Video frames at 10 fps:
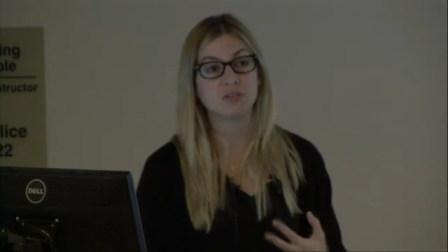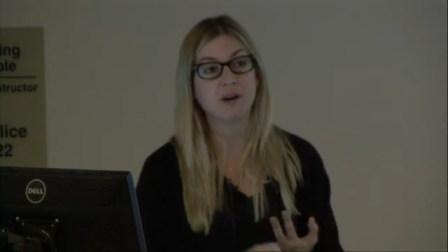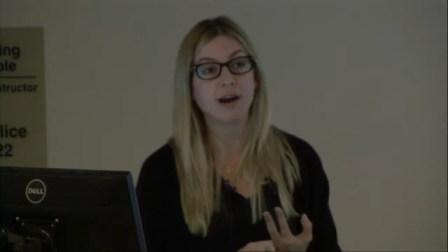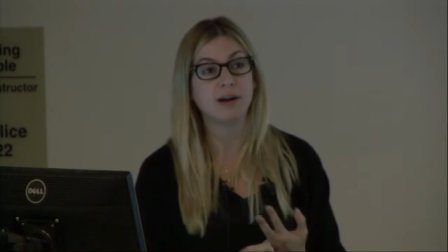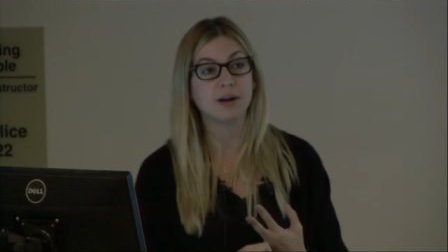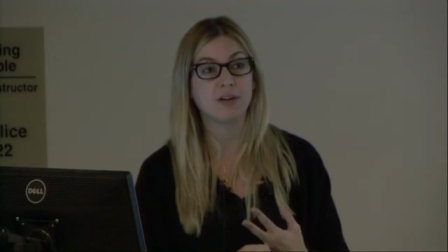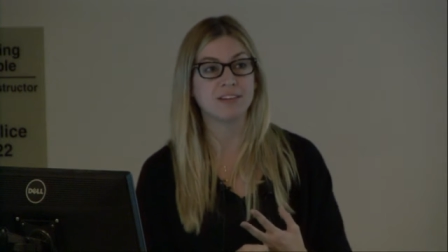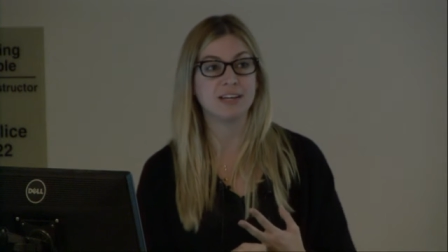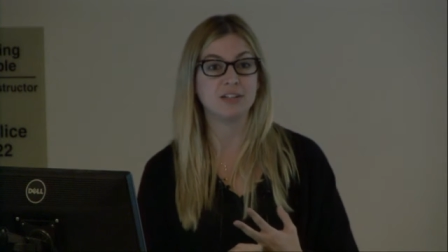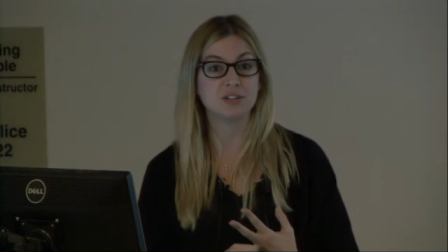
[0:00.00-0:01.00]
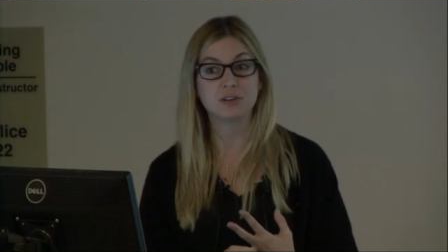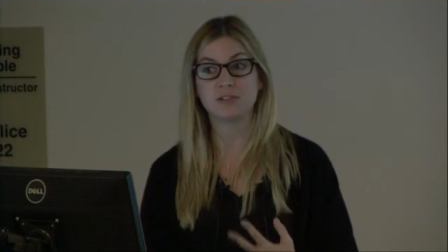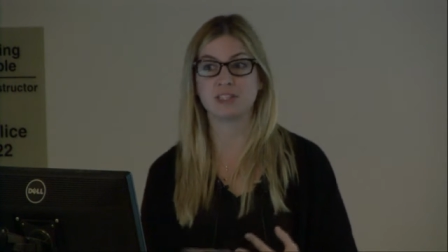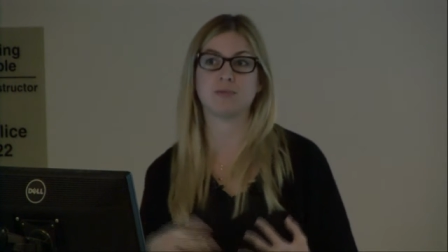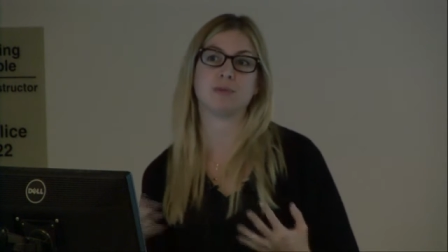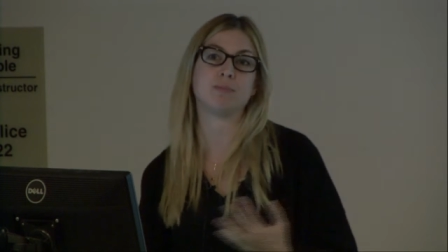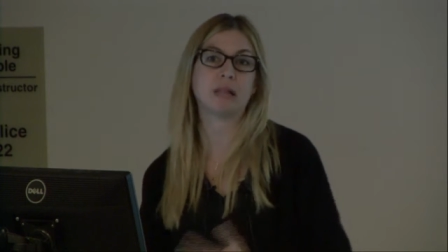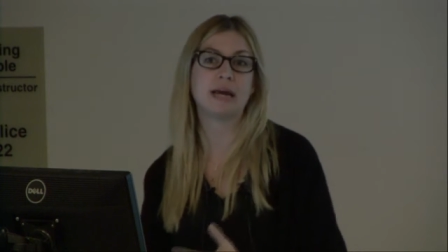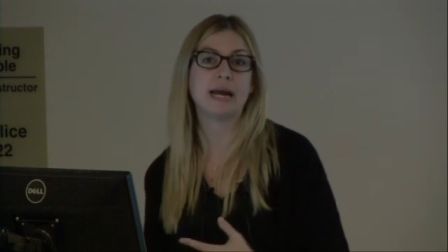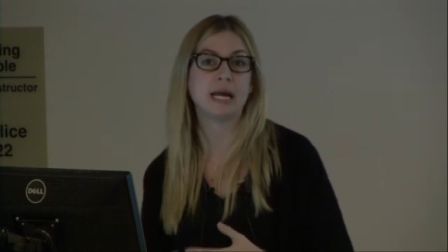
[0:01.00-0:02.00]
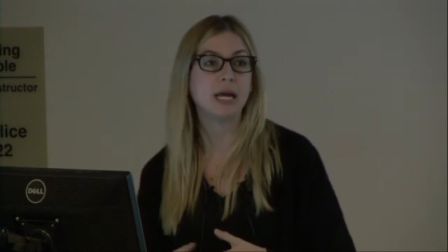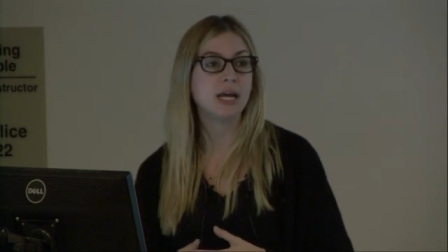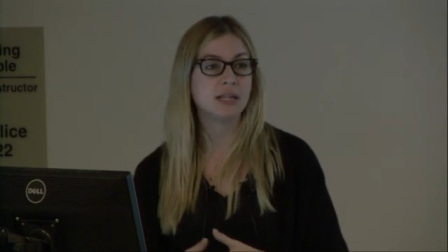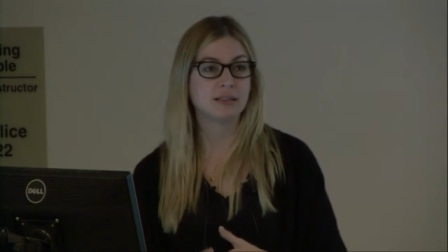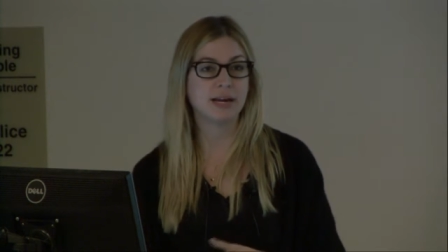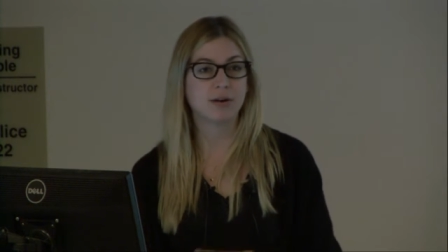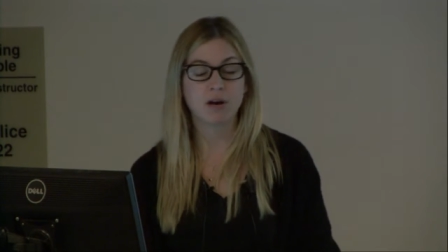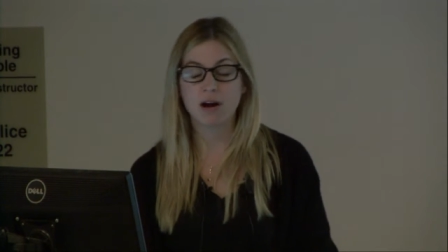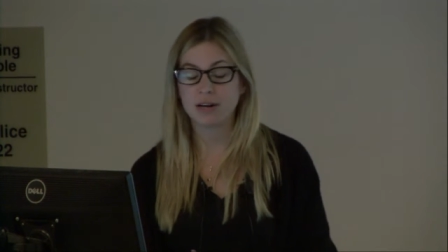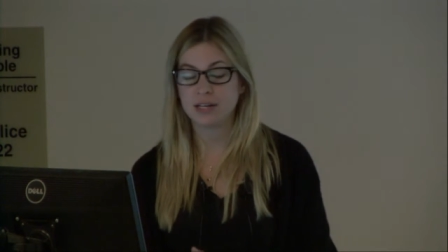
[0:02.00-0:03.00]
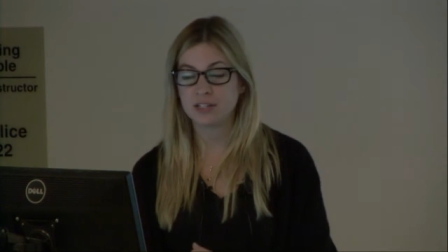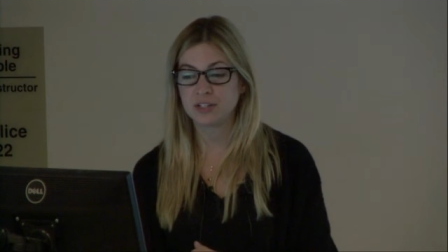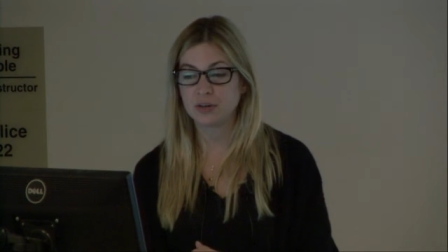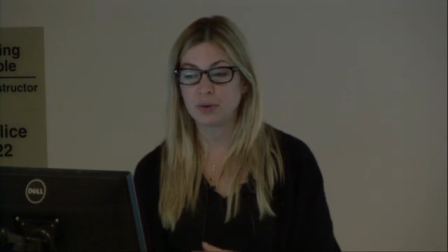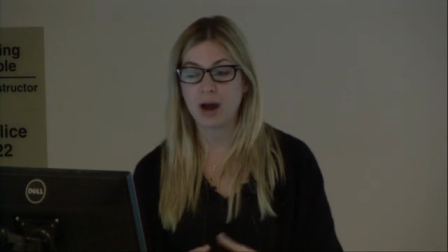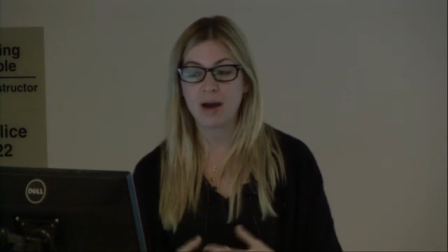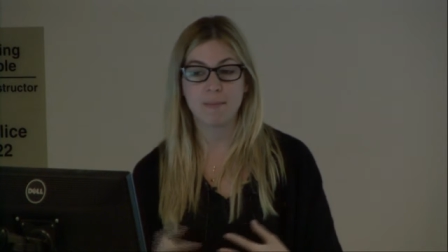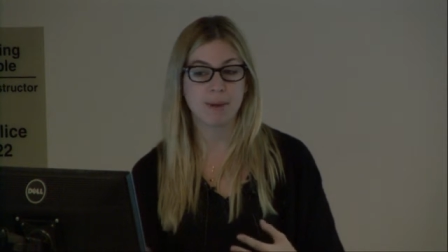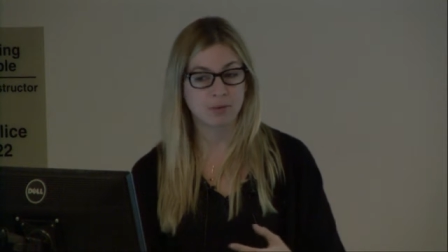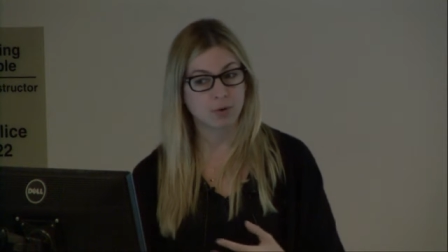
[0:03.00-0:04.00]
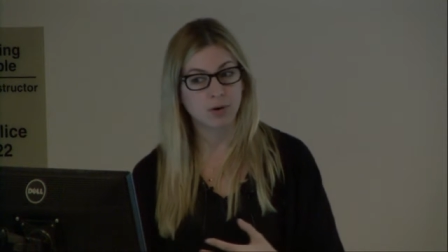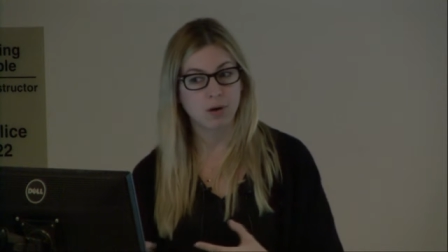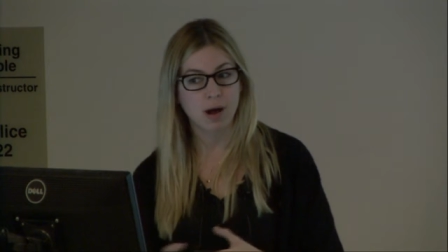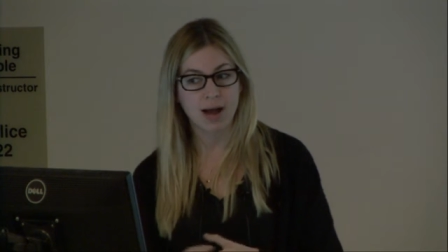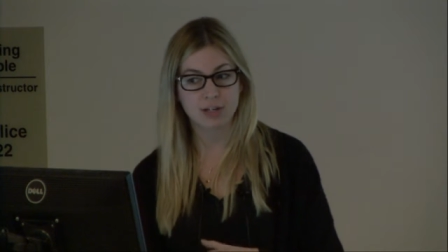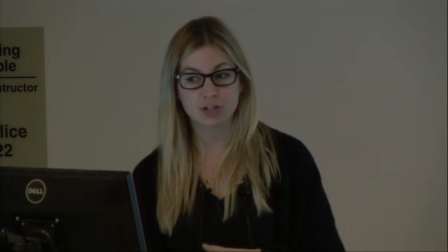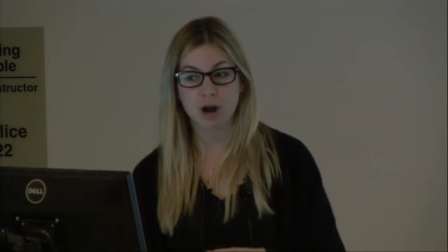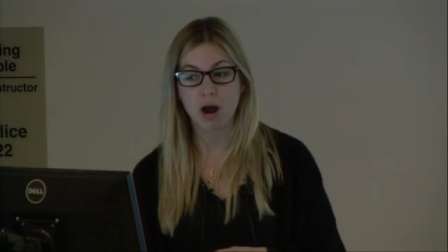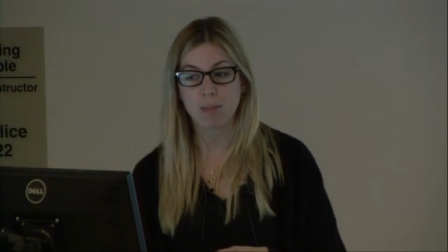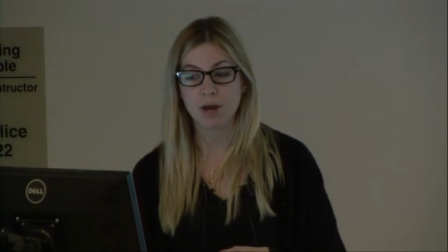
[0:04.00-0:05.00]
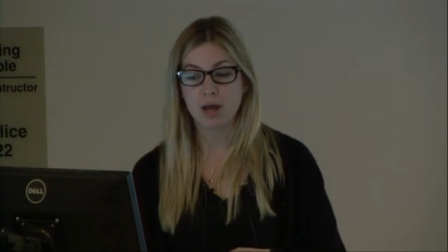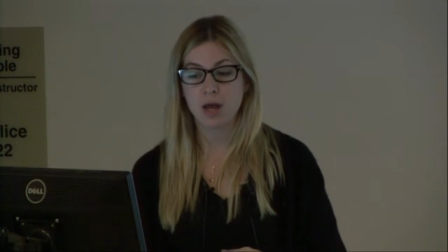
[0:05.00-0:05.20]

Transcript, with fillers: of hiring all the interns that would play later on into um, my role at SHoP.